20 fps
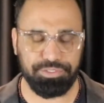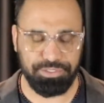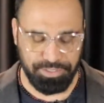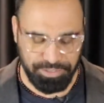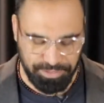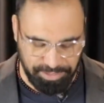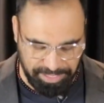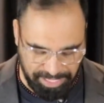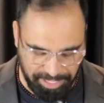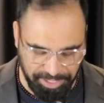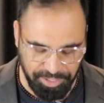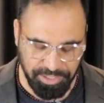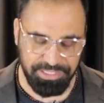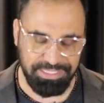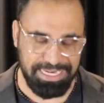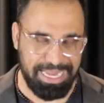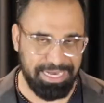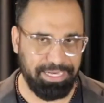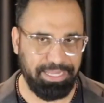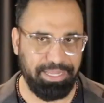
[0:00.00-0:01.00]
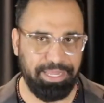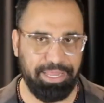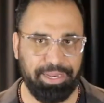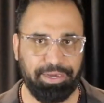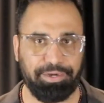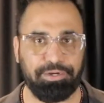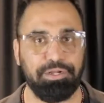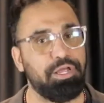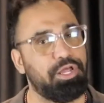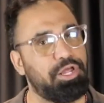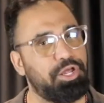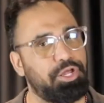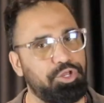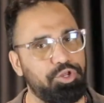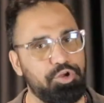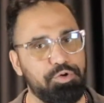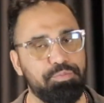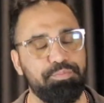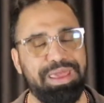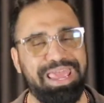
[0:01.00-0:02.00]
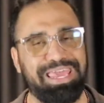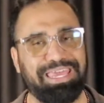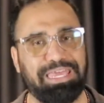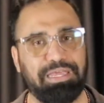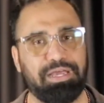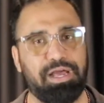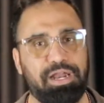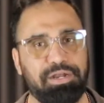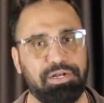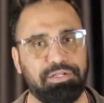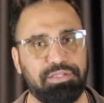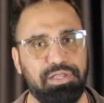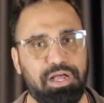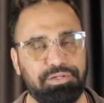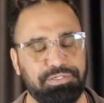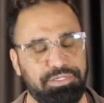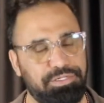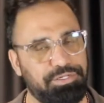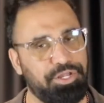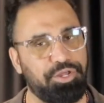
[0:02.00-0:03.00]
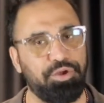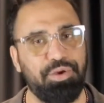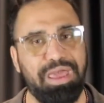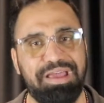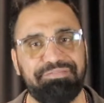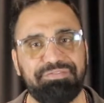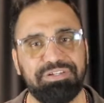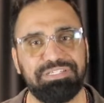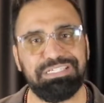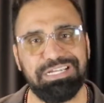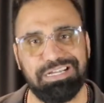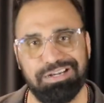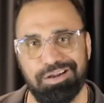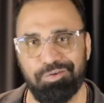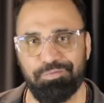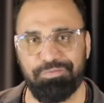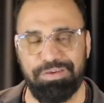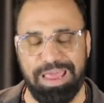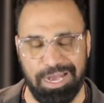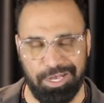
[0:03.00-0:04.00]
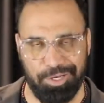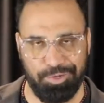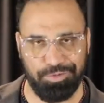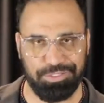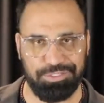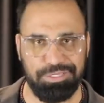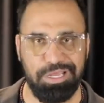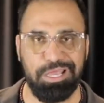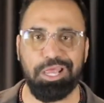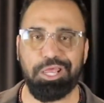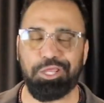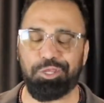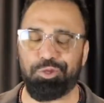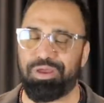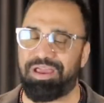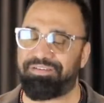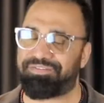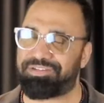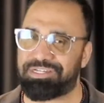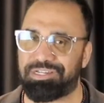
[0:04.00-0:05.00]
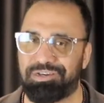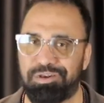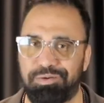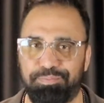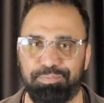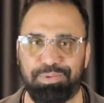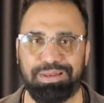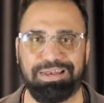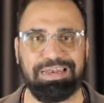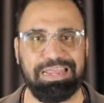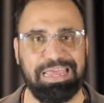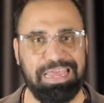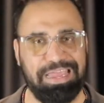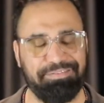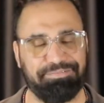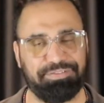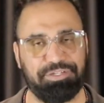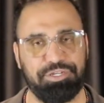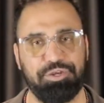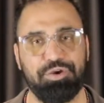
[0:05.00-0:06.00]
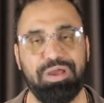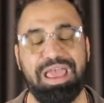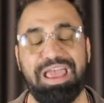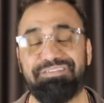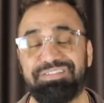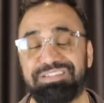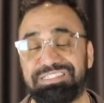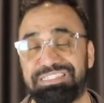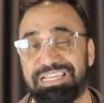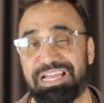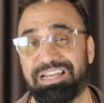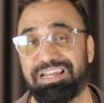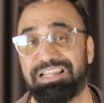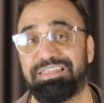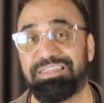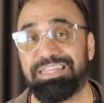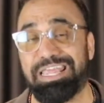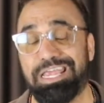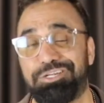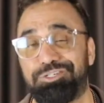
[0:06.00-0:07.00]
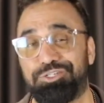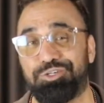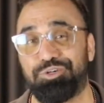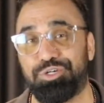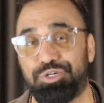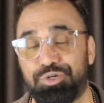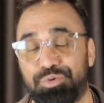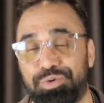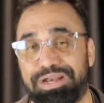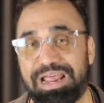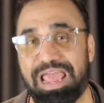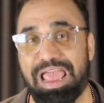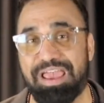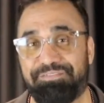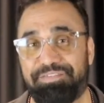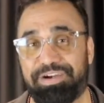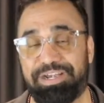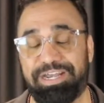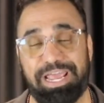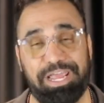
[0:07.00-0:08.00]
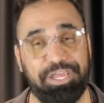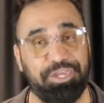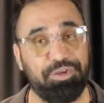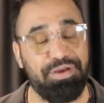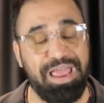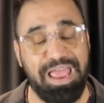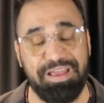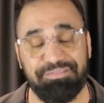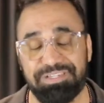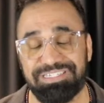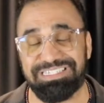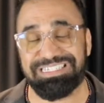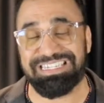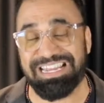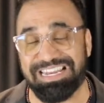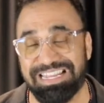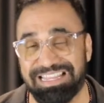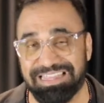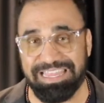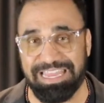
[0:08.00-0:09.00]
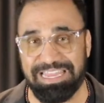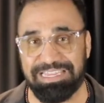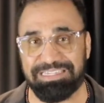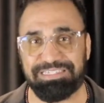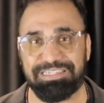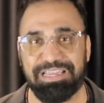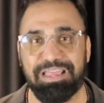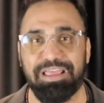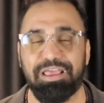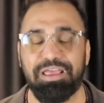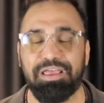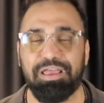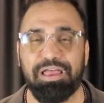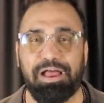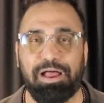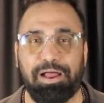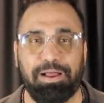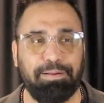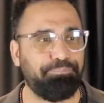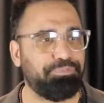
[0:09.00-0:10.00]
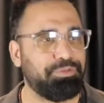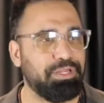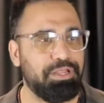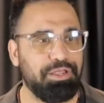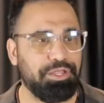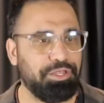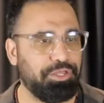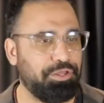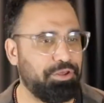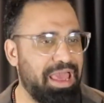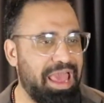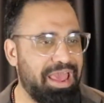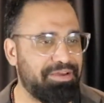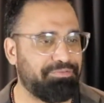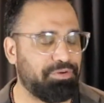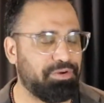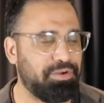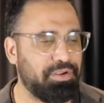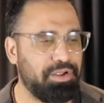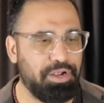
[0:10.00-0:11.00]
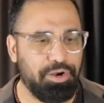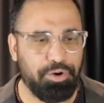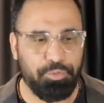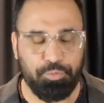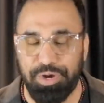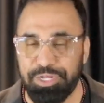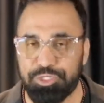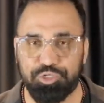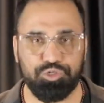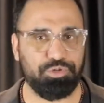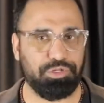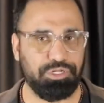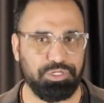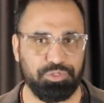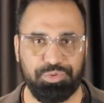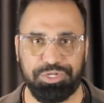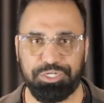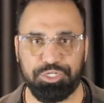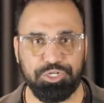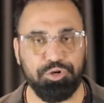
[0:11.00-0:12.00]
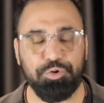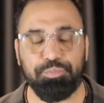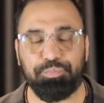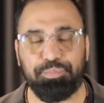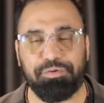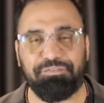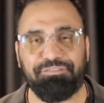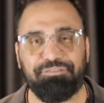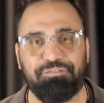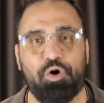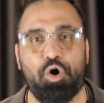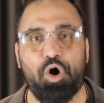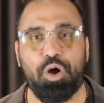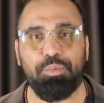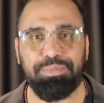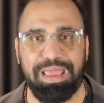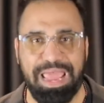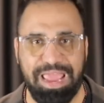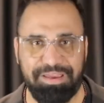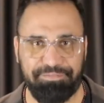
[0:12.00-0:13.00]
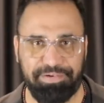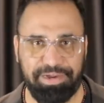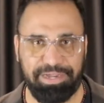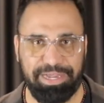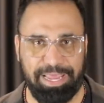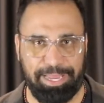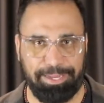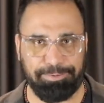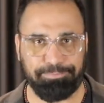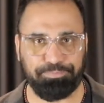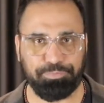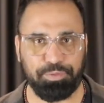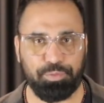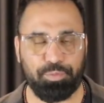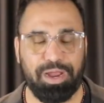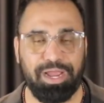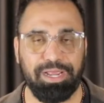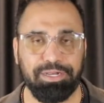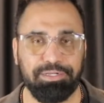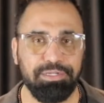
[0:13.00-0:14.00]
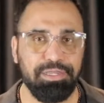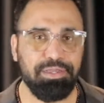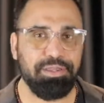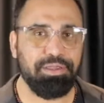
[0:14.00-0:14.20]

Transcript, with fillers: So today you're standing here, you're making 100,000. You have a certain values, you have certain beliefs, you have certain things you do it every day. You have a certain things um, you have rituals which you perform every day, right?